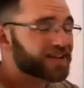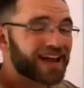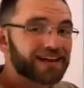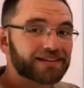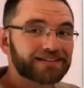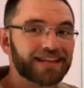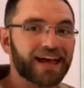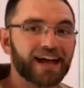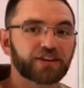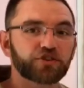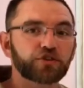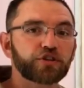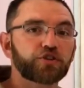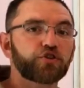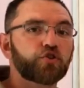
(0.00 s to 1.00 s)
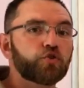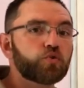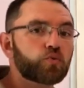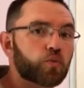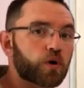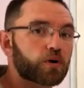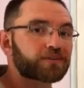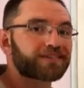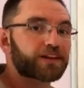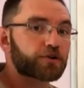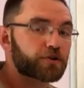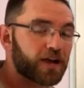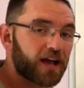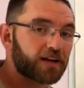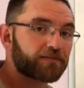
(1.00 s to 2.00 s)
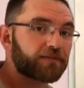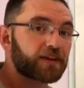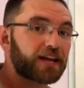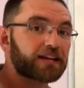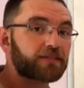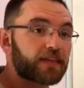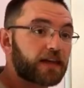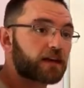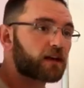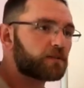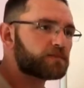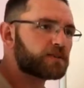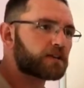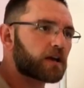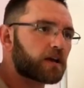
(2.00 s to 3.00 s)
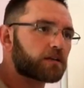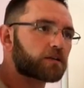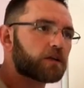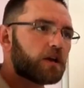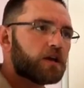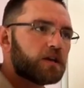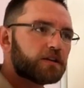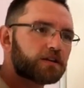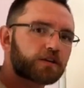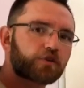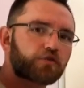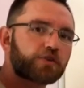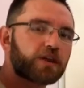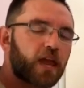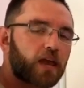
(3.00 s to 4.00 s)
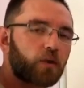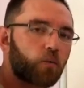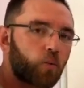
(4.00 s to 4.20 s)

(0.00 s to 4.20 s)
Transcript: at it's actually two words that are hyphenated that come together to create